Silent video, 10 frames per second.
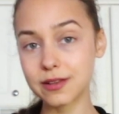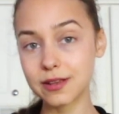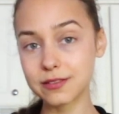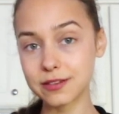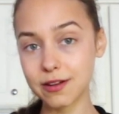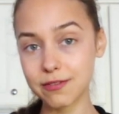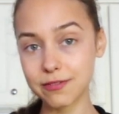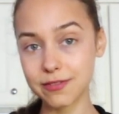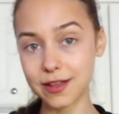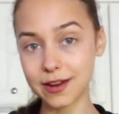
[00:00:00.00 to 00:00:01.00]
and
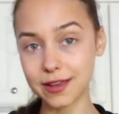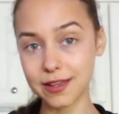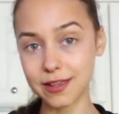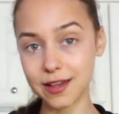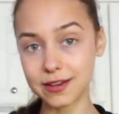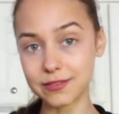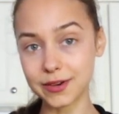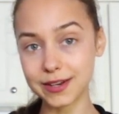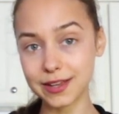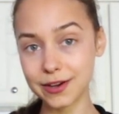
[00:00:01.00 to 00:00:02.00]
stuff that I can get in
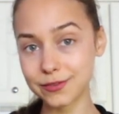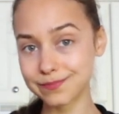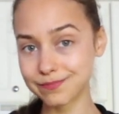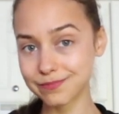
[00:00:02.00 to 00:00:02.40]
right now,